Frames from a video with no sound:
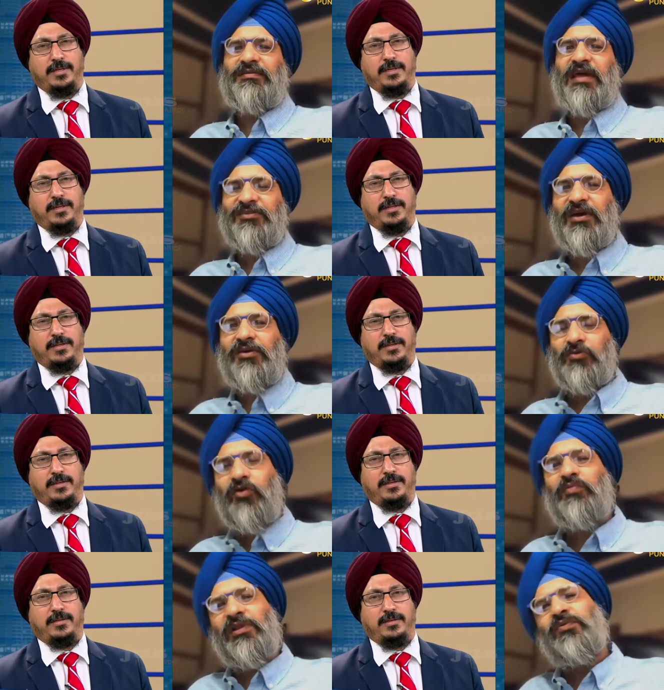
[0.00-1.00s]
Speaker 1: That's how
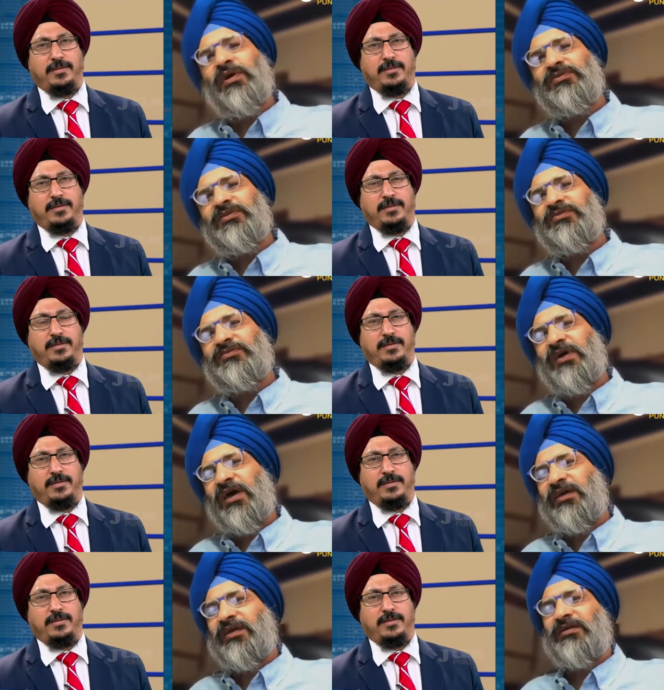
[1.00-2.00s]
normal it was in the
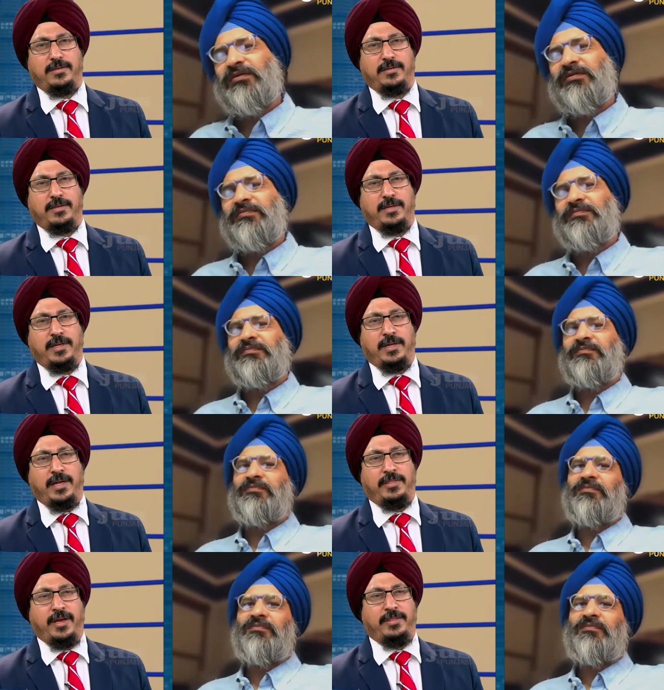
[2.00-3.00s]
society.
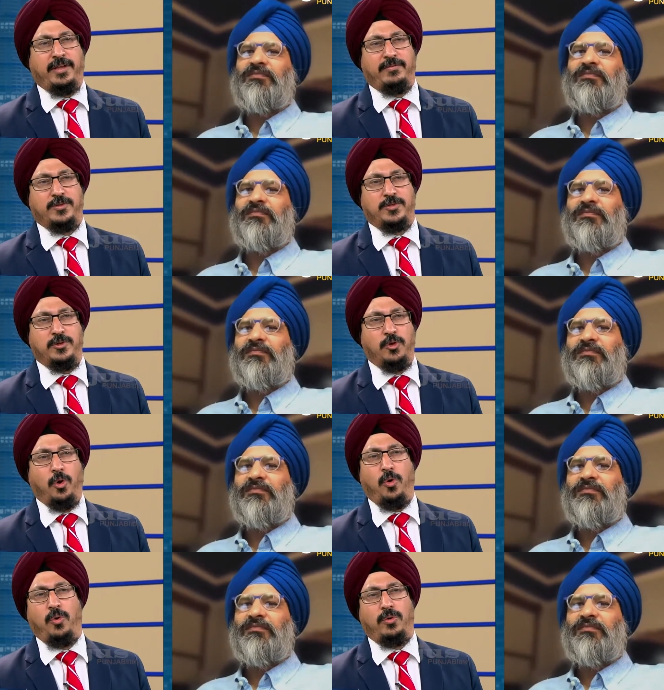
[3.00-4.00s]
Speaker 2: And, and there was
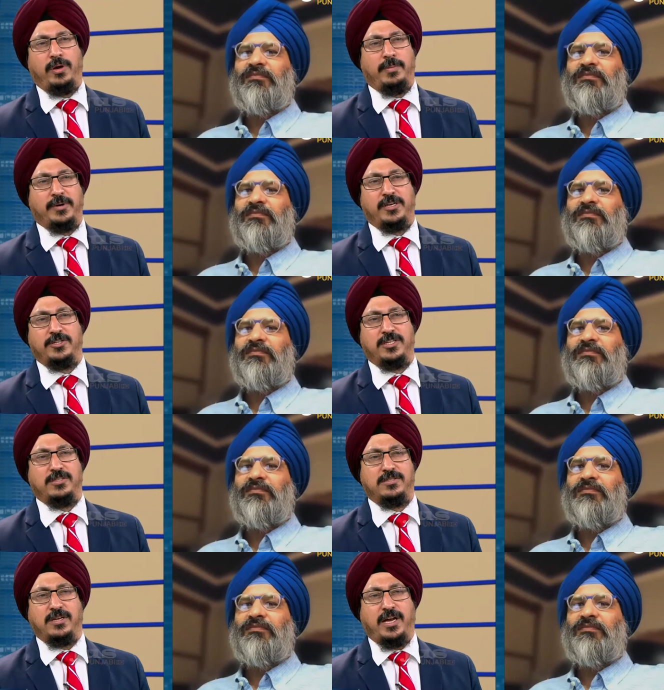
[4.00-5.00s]
no
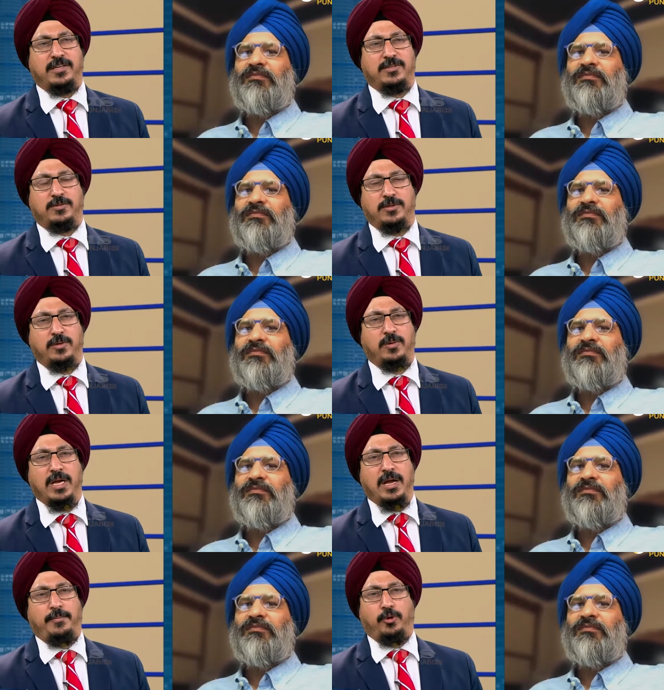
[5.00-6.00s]
repercussions as to
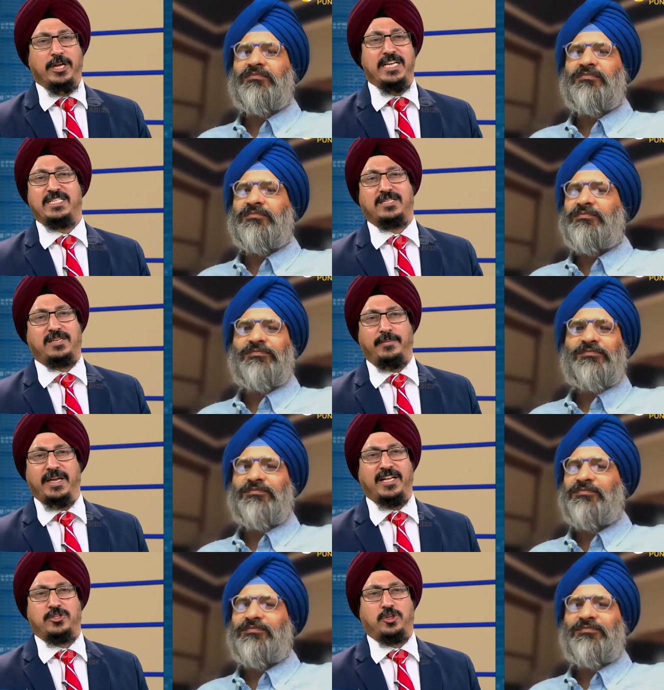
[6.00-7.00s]
police coming
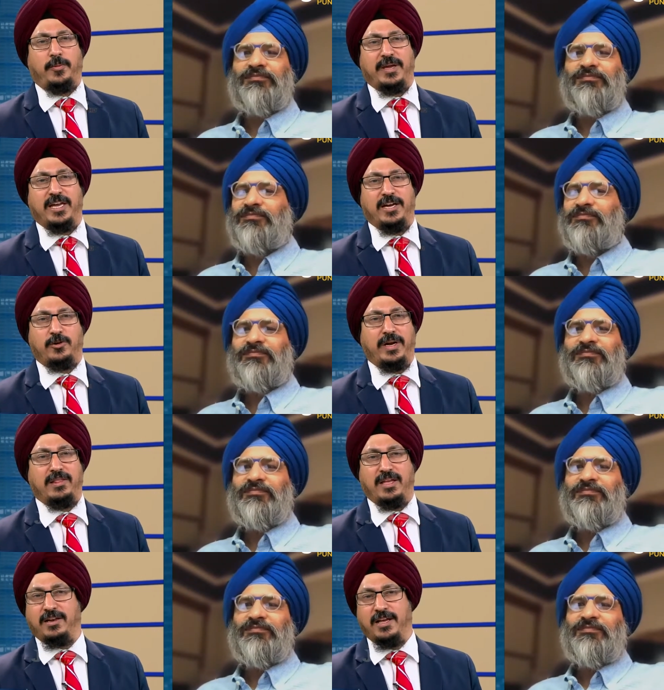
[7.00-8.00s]
and stopping it or
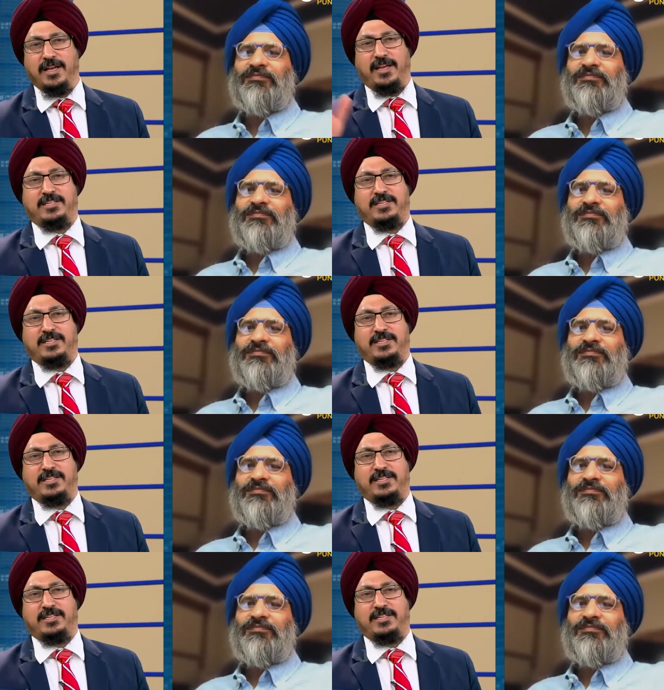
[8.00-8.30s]
anything. Like